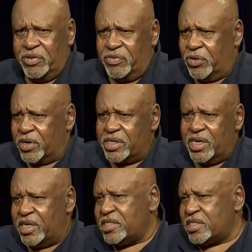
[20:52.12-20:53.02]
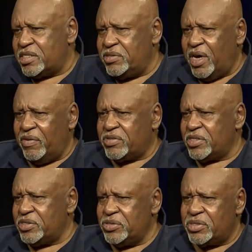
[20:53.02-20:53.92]
of organizing, you have to
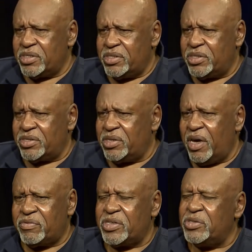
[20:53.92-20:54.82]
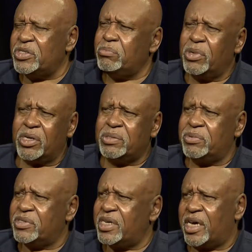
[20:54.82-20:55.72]
use you have to use
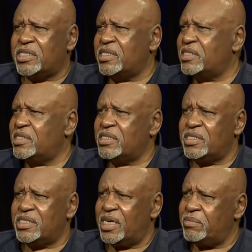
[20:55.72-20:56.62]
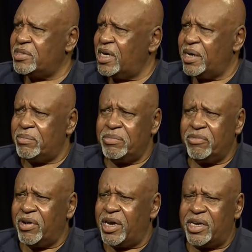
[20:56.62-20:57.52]
multiple tactics uh-huh. at the uh-huh. same time,
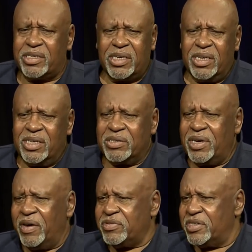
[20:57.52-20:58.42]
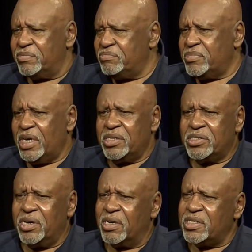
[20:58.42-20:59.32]
right? You have to
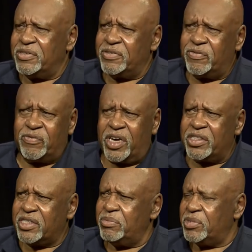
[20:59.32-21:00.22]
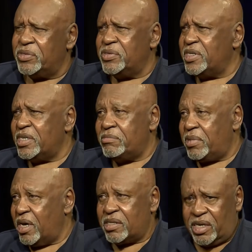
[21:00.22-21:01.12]
talk to the faith community
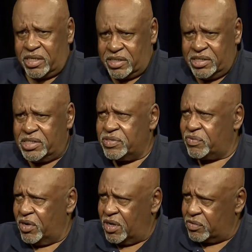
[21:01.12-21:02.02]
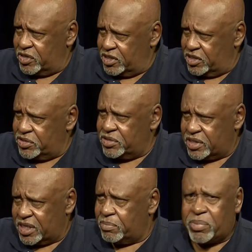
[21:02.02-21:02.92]
about like this is wrong. We need you to
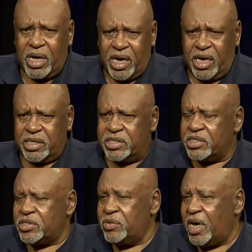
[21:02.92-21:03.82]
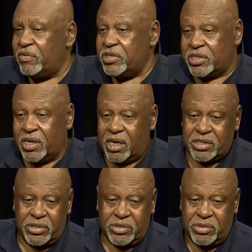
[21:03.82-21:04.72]
get mm-hmm. behind this. You have to talk
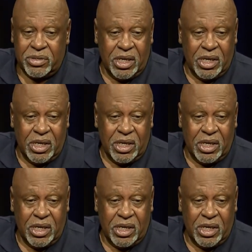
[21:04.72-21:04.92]
to